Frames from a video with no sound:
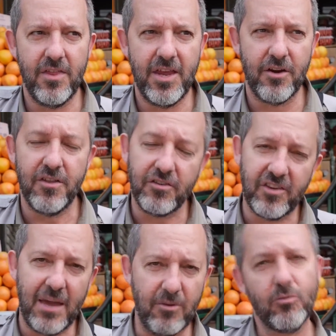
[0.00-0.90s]
they're the
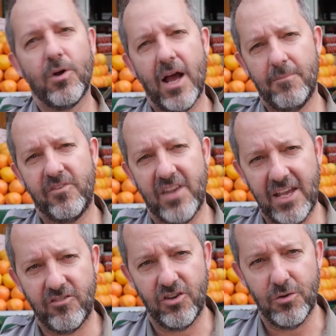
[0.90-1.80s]
same as what I'm
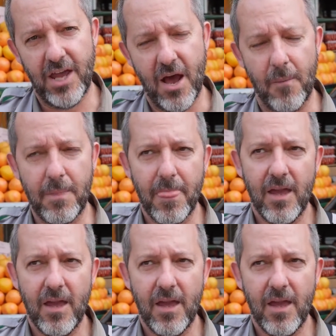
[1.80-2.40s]
saying to you now.